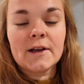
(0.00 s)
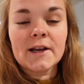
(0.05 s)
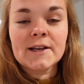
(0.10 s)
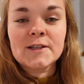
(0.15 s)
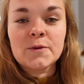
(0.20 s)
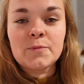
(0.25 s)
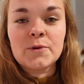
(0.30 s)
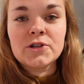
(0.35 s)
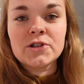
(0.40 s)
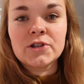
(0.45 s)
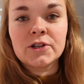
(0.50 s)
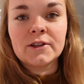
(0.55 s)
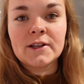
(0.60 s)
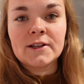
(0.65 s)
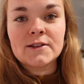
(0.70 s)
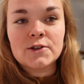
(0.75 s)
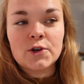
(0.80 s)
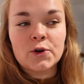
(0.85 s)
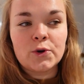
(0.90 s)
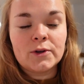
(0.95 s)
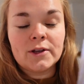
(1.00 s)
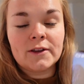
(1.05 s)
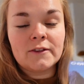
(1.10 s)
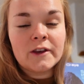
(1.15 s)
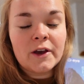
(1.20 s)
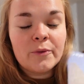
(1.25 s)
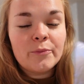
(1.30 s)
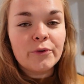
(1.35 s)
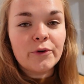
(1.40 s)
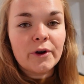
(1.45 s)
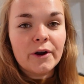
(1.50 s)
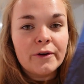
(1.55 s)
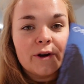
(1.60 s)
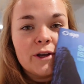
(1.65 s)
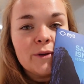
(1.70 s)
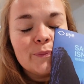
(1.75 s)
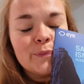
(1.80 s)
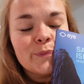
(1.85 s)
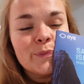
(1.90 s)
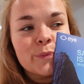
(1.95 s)
exhibition that's only
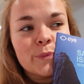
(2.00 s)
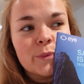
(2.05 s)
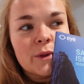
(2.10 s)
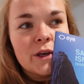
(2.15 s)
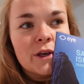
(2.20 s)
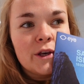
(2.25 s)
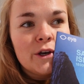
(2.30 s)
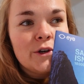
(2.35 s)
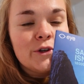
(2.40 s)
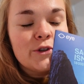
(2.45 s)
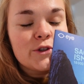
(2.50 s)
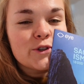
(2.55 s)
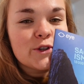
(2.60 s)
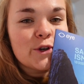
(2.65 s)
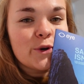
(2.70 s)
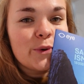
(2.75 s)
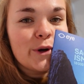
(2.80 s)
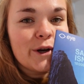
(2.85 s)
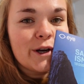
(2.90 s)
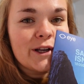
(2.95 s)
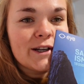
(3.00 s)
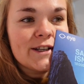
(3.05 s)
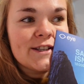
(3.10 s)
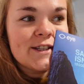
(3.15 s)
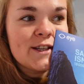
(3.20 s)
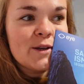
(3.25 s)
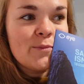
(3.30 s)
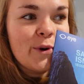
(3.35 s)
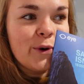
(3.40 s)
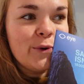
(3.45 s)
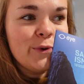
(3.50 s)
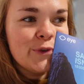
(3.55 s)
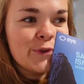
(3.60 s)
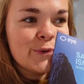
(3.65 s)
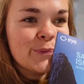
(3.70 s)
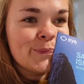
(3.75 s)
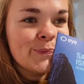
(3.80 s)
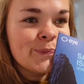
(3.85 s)
temporary. So we're gonna see both.